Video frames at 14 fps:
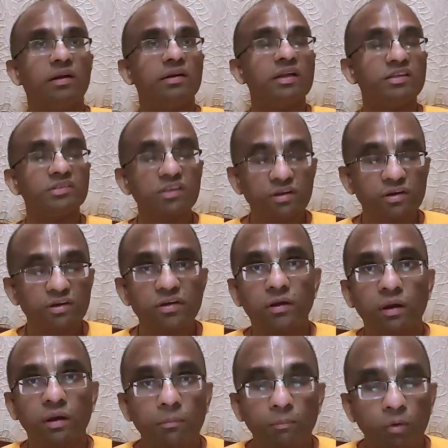doesn't
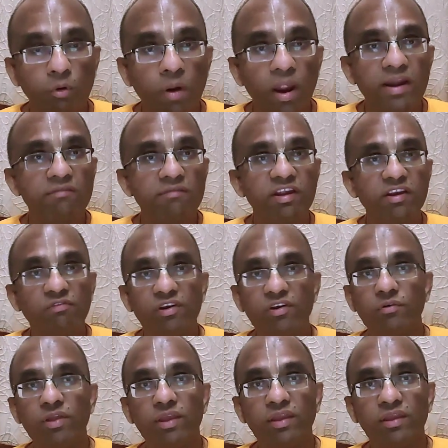provide a victory
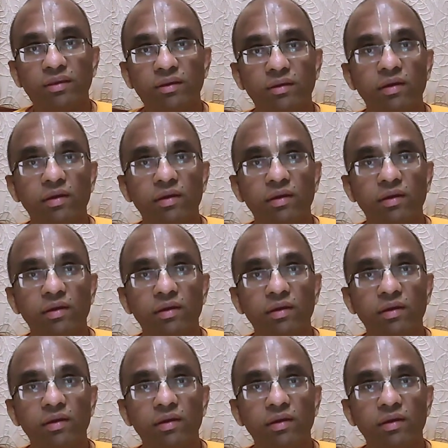today.